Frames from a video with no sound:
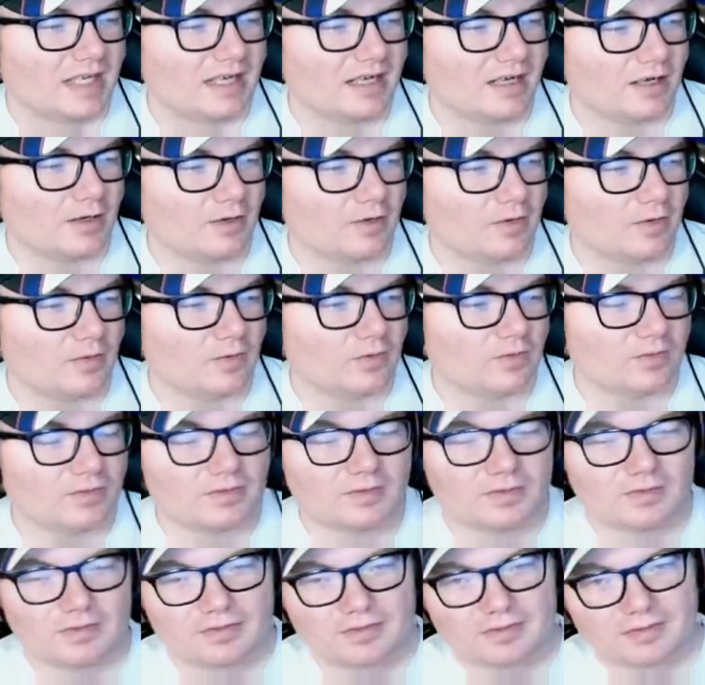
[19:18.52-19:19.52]
how
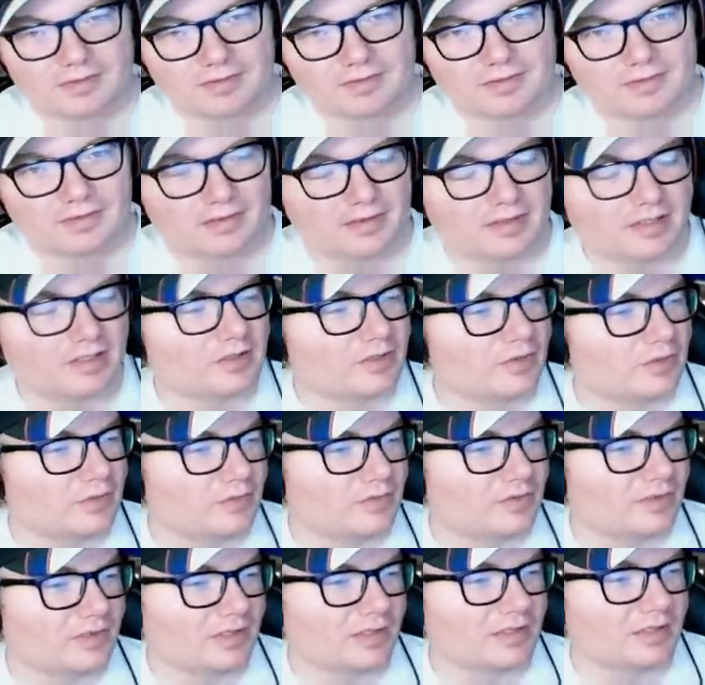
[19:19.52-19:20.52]
the
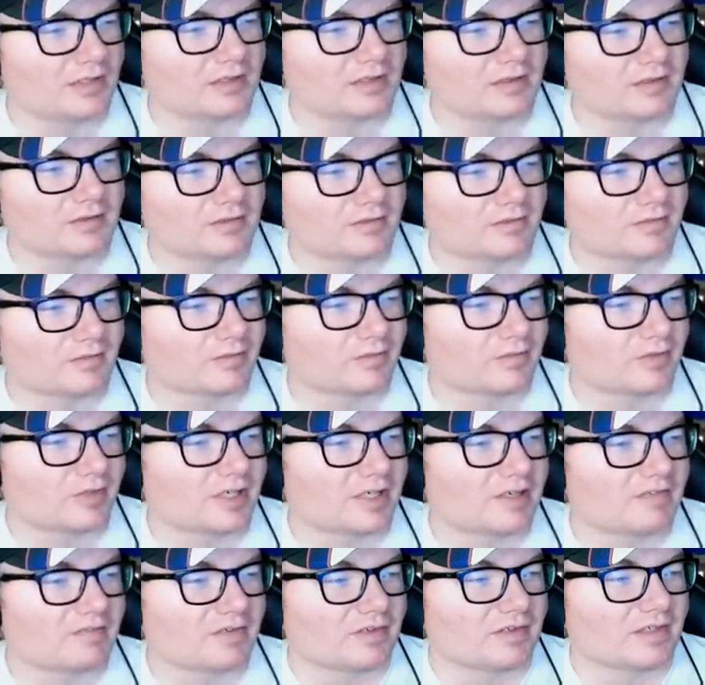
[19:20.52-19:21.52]
new car or
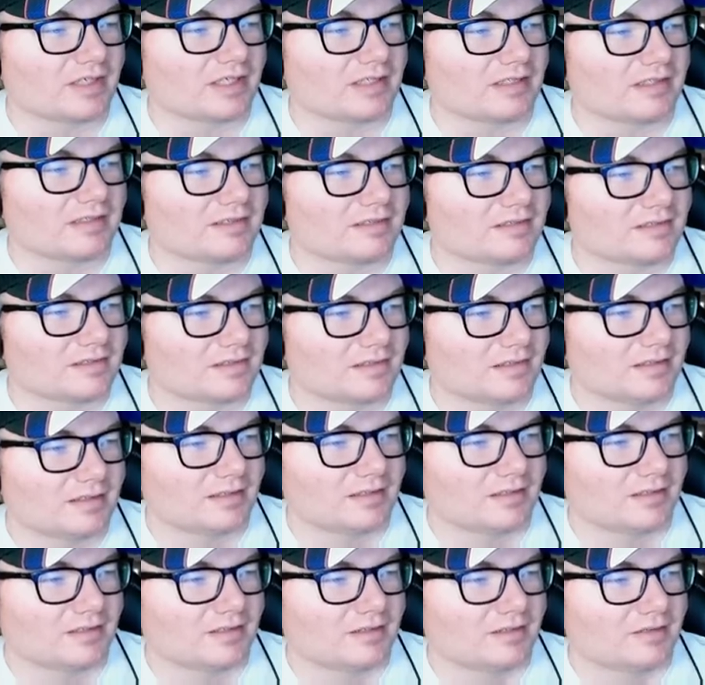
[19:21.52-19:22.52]
whatever has